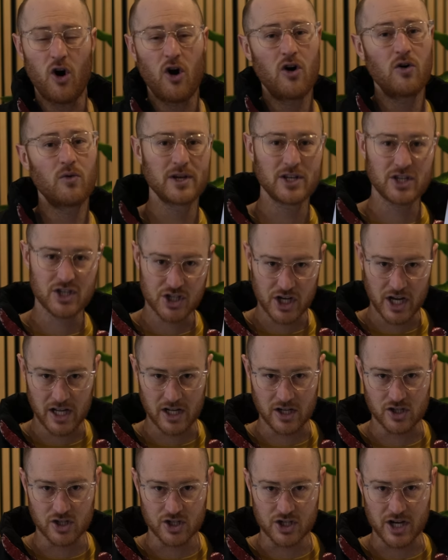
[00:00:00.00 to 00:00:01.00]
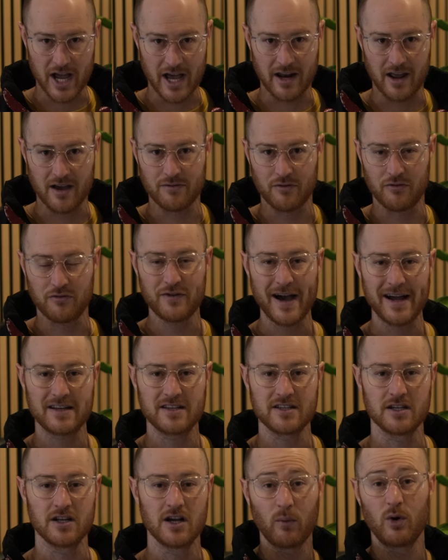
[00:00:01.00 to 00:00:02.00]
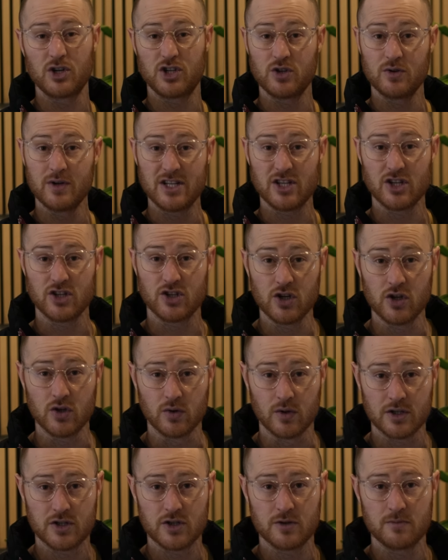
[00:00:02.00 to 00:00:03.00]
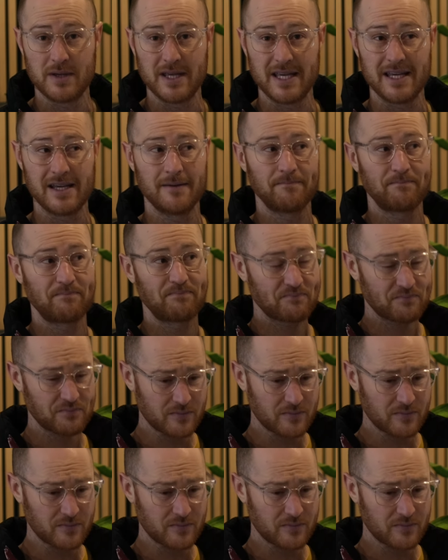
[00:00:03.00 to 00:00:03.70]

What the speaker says: always changed and have affected what you need to do to be